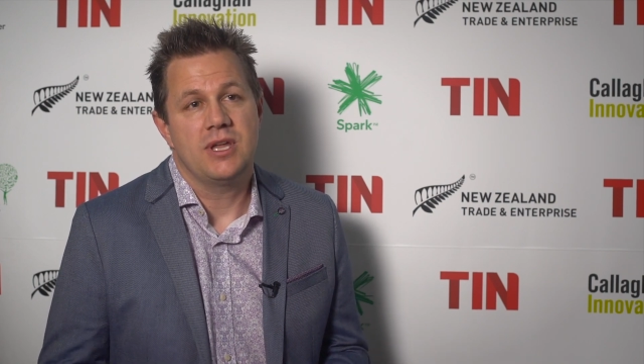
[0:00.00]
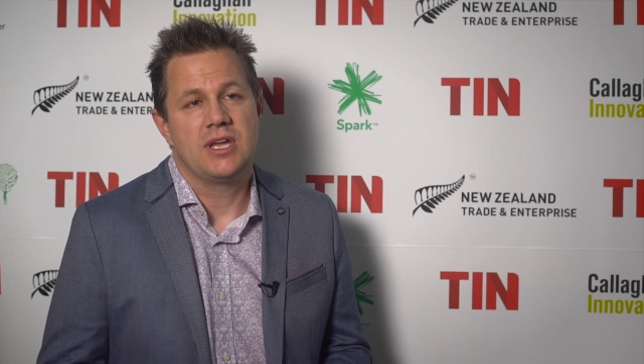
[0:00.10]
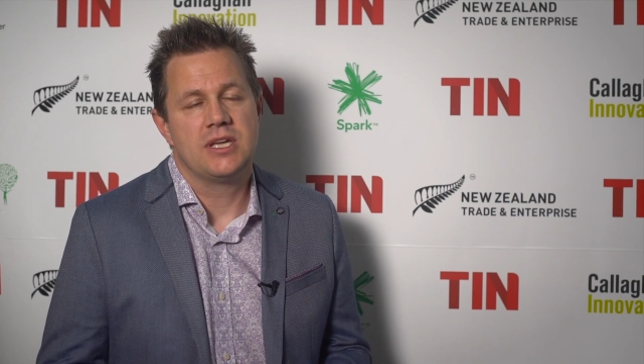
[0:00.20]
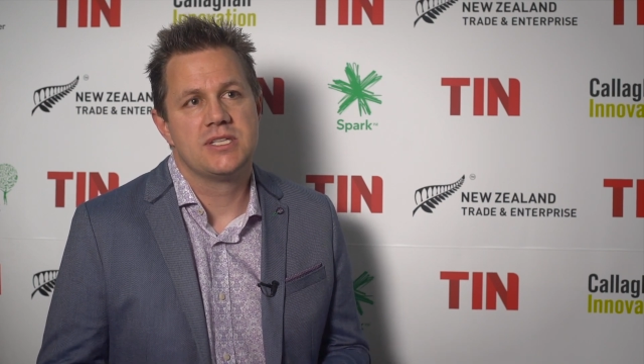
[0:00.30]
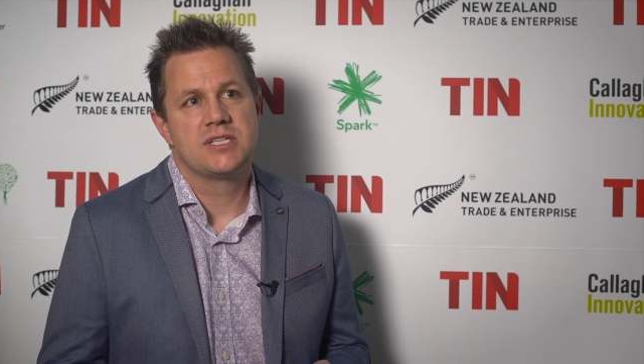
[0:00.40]

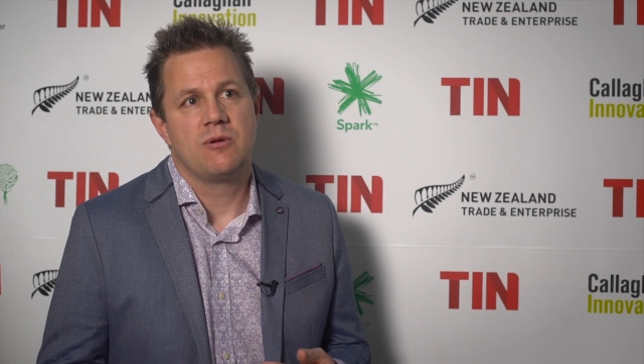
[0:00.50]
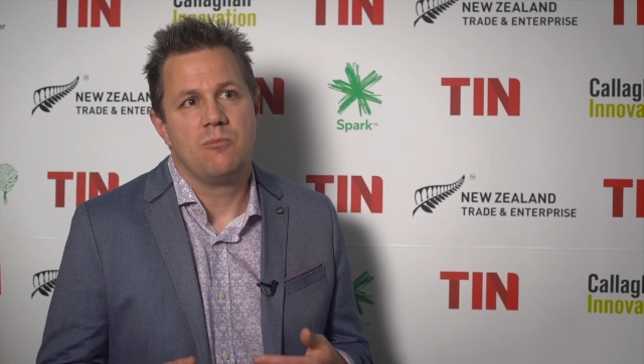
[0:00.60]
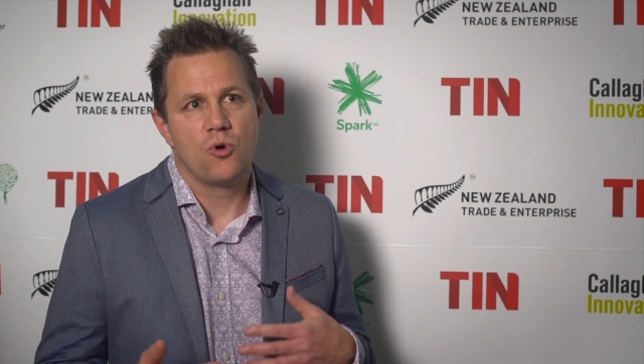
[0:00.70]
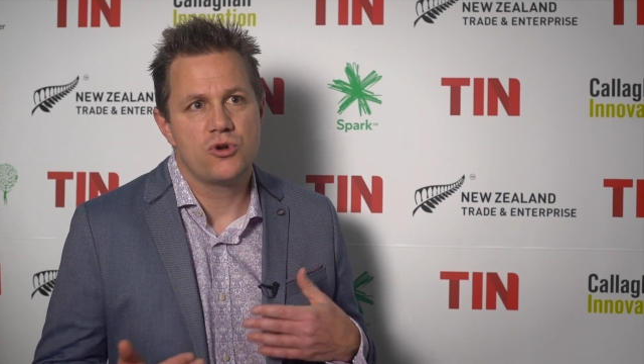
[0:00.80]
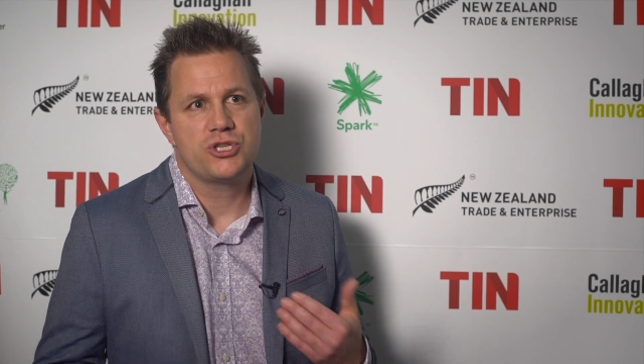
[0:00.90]

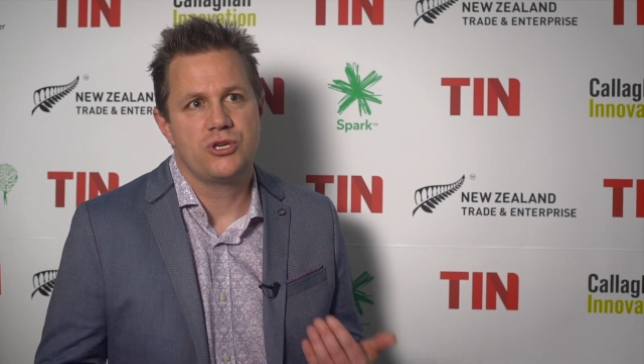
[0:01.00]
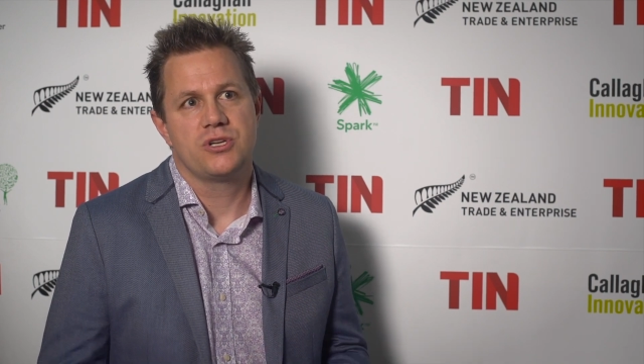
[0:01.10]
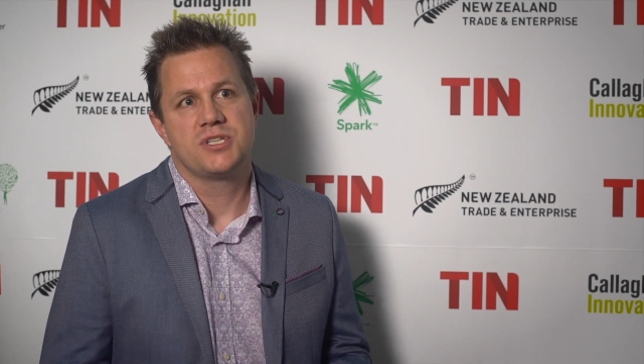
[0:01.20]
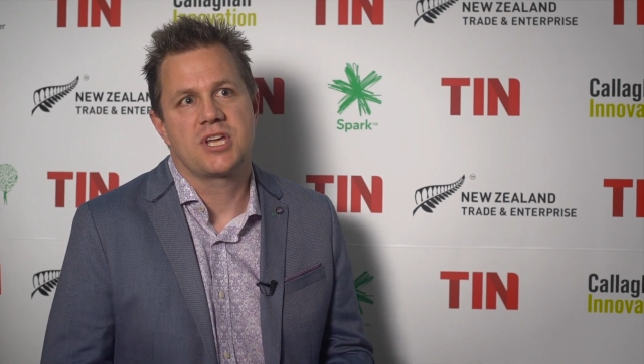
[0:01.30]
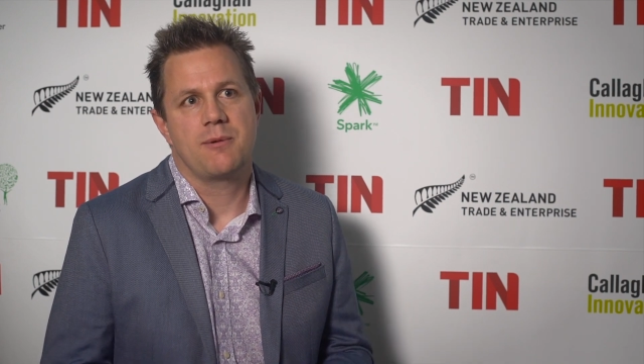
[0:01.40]
is more
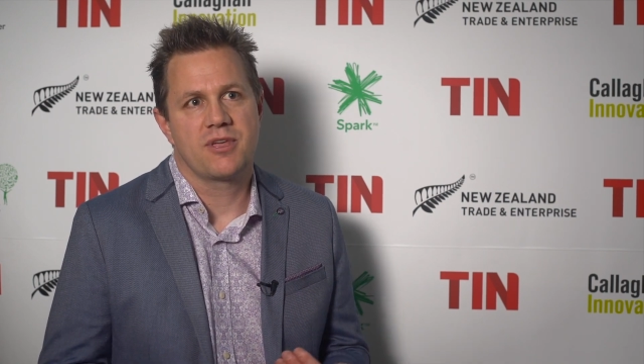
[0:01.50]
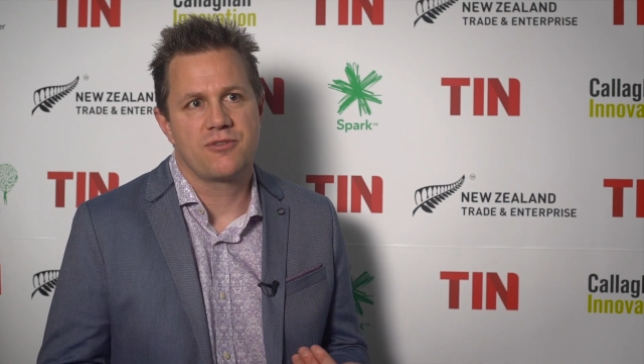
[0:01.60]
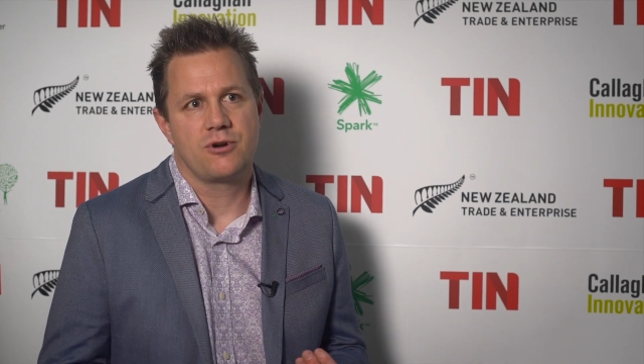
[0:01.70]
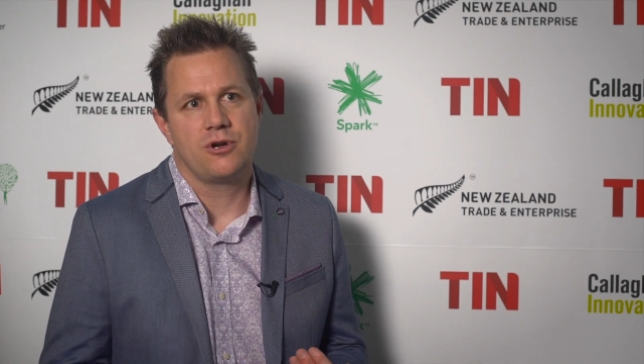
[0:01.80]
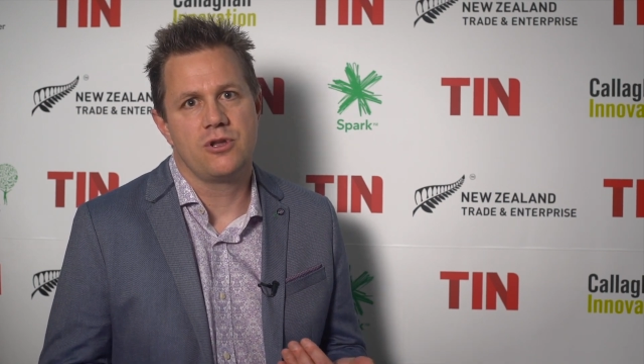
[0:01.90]
students coming
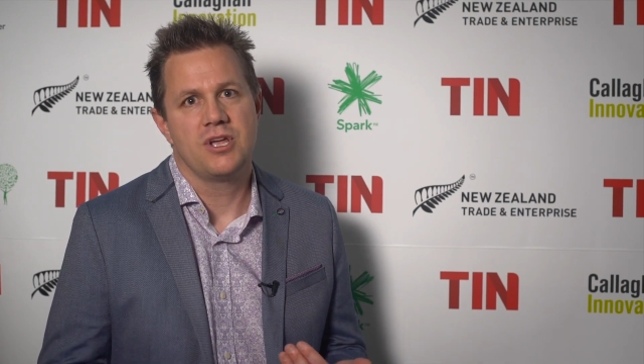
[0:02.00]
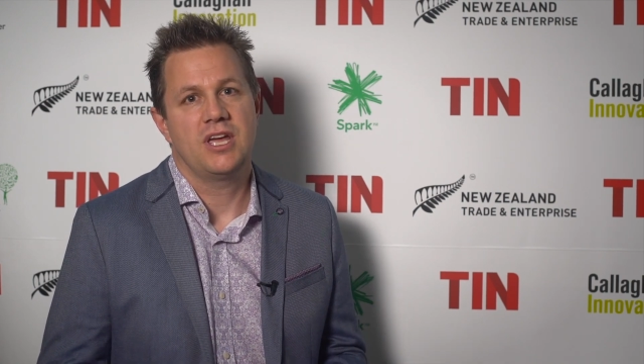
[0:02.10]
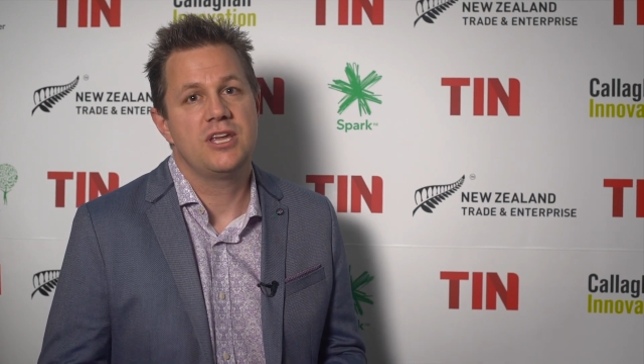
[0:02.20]
through